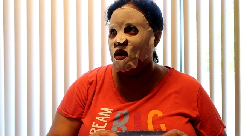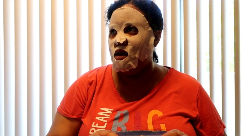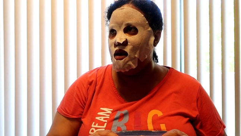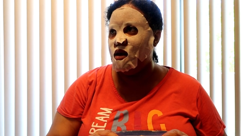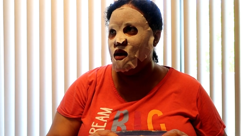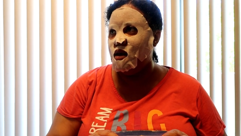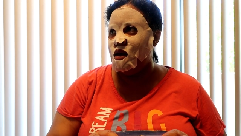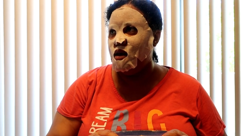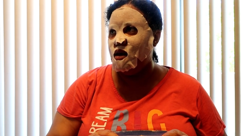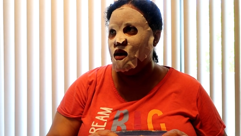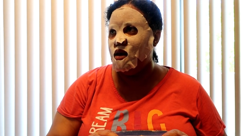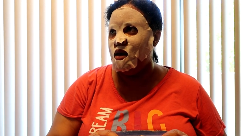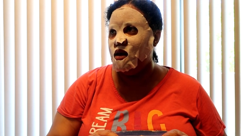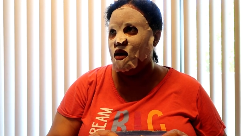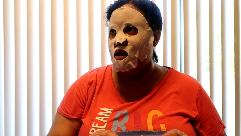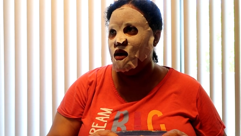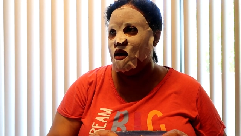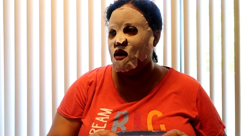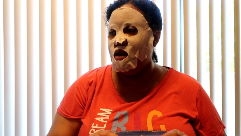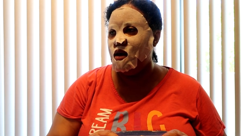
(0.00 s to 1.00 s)

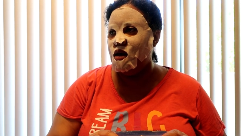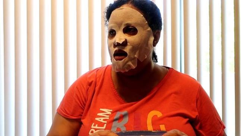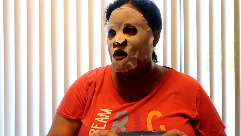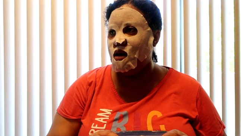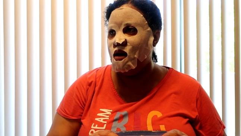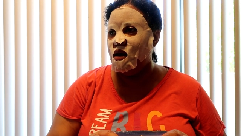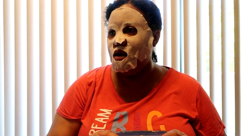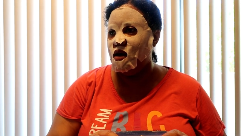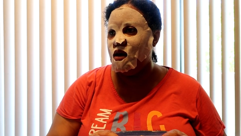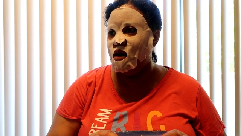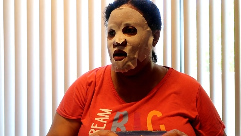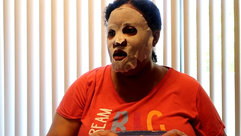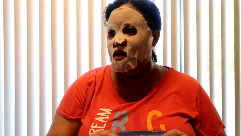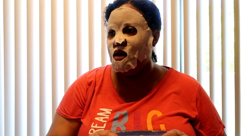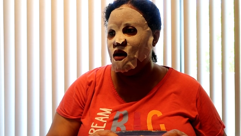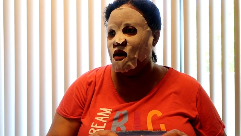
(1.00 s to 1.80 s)
Nobody speaks.